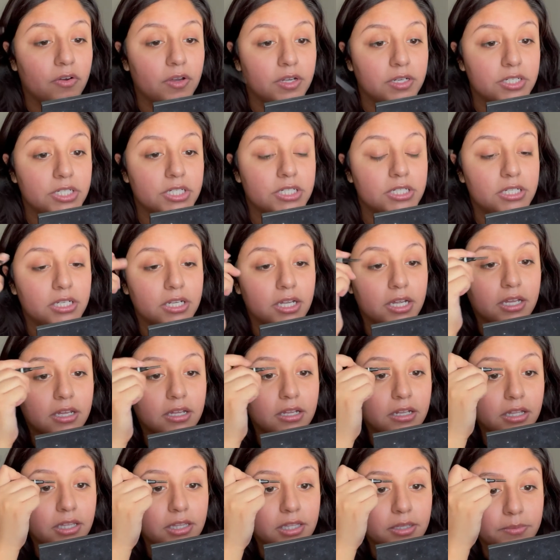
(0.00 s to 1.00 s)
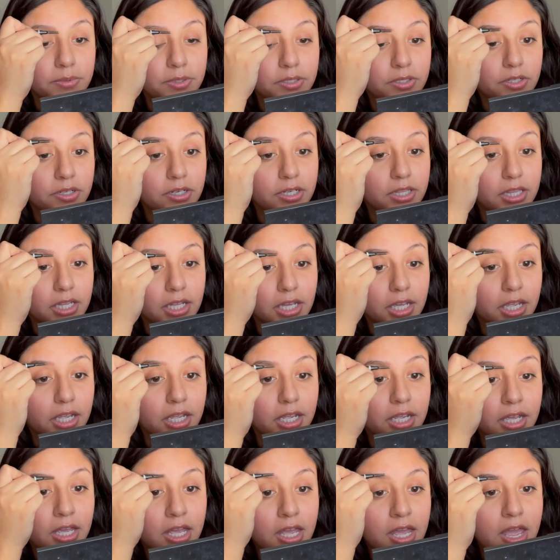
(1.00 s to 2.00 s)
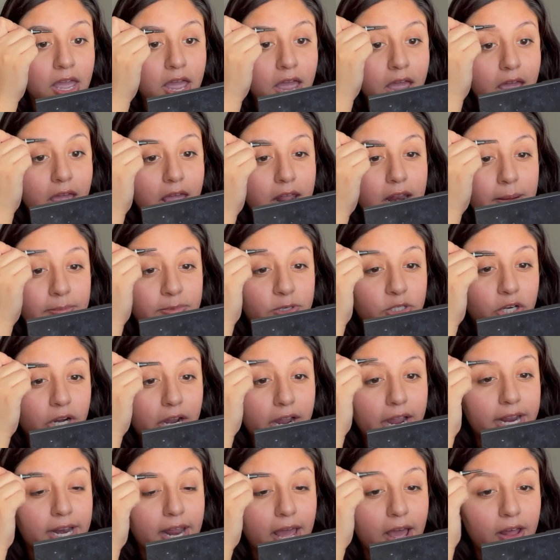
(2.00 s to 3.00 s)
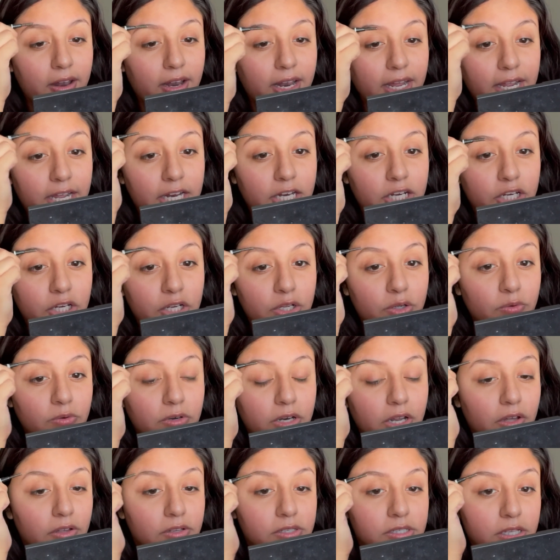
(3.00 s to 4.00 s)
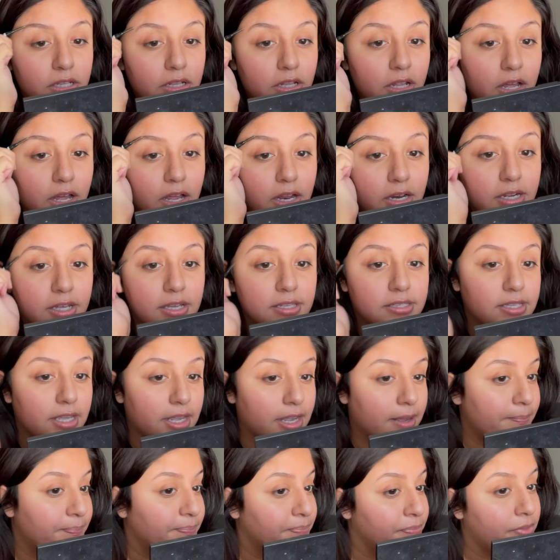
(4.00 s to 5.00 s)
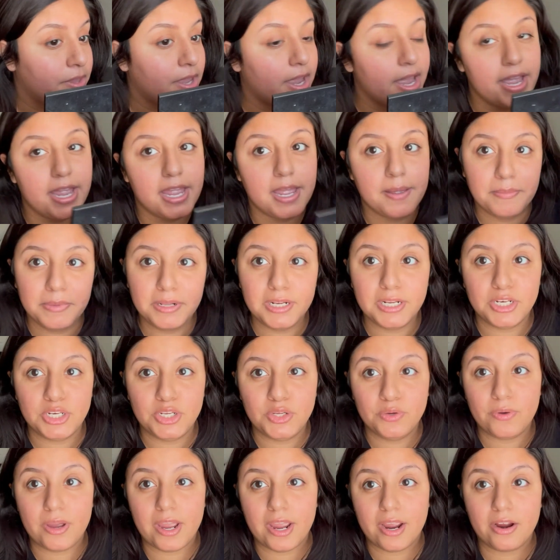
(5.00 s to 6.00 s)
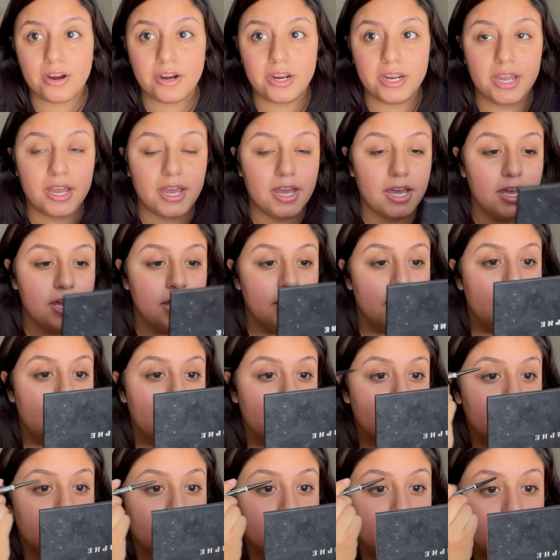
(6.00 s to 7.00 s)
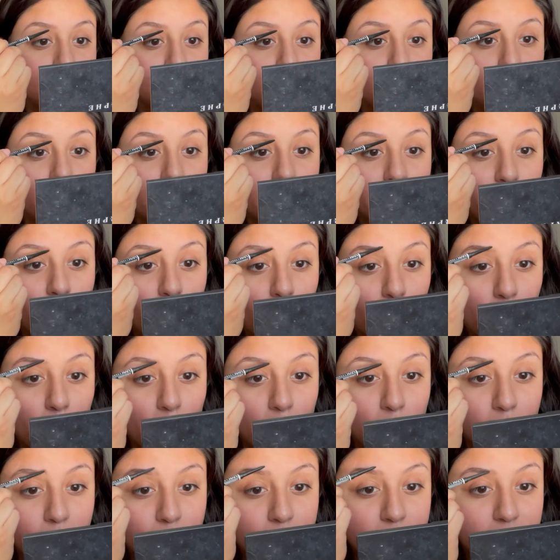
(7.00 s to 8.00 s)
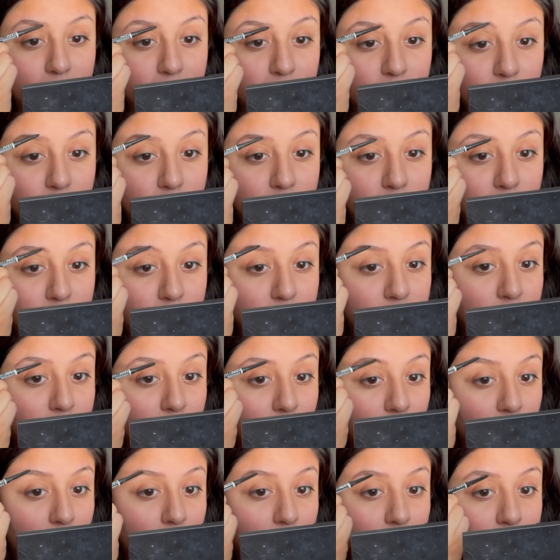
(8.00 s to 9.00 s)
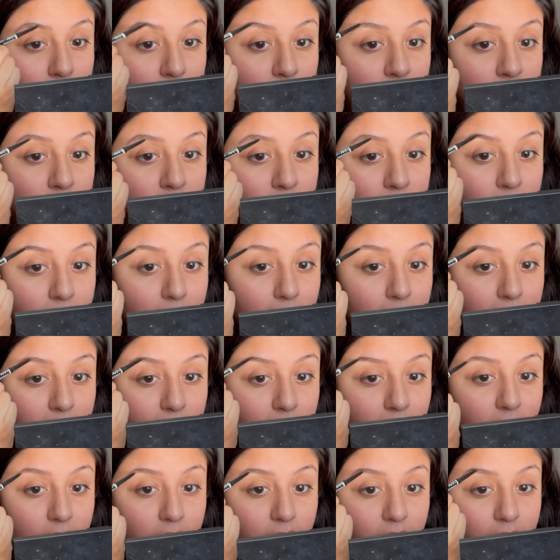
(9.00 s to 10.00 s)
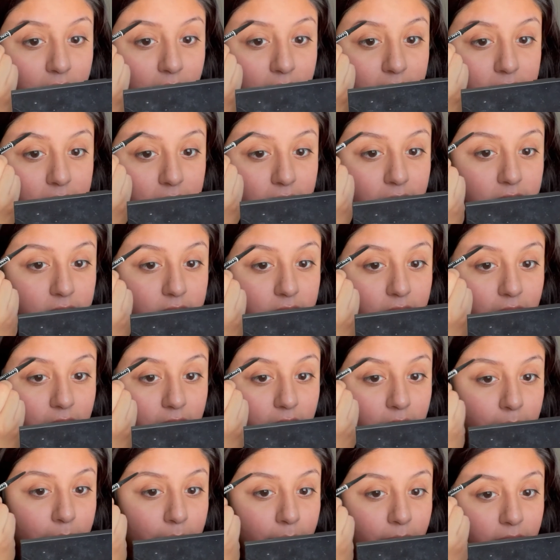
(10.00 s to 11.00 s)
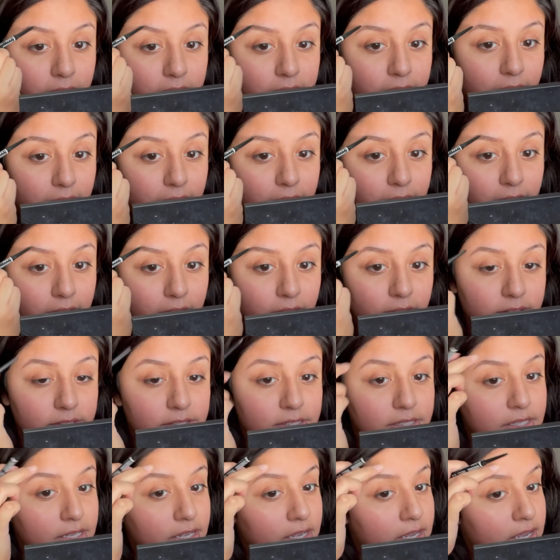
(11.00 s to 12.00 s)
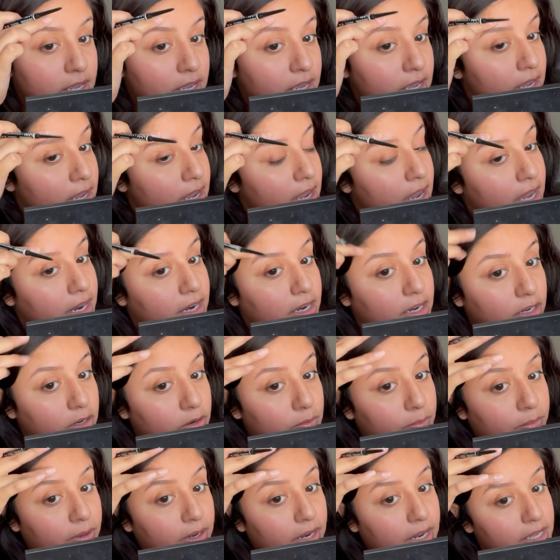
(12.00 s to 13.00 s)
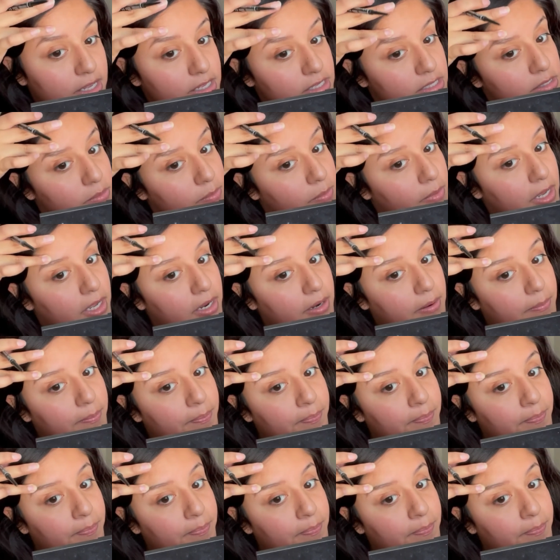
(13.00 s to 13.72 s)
and just like let them do their thing. And I'm trying out like a new nail salon because like I am in a new area. So I hope they do a good job. Probably not a good idea to get your birthday nails at a new place, but